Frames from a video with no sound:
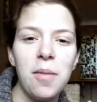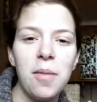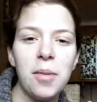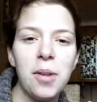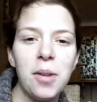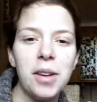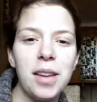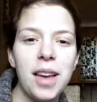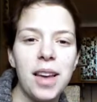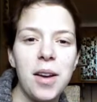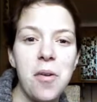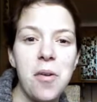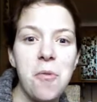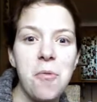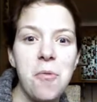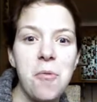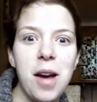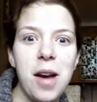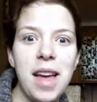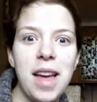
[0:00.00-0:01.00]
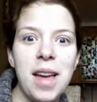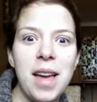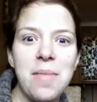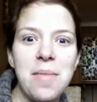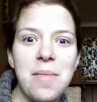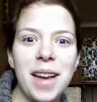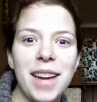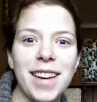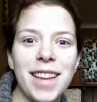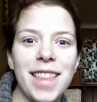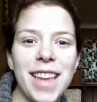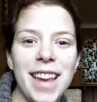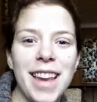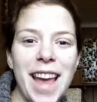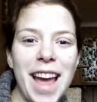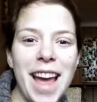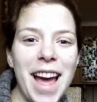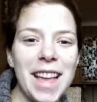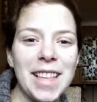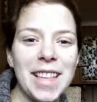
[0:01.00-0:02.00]
looking way better than
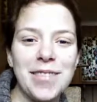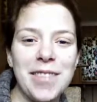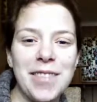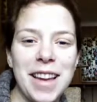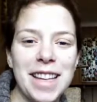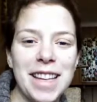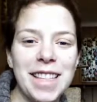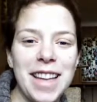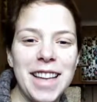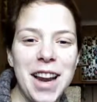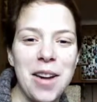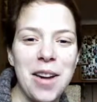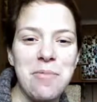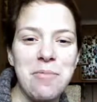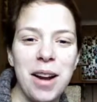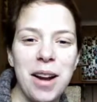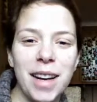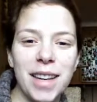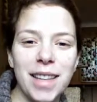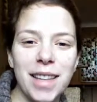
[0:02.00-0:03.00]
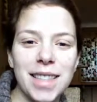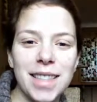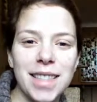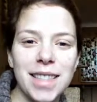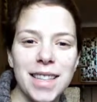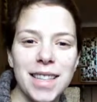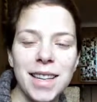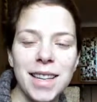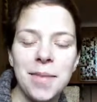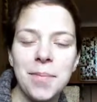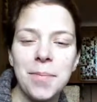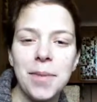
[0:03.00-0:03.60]
it has my entire pregnancy.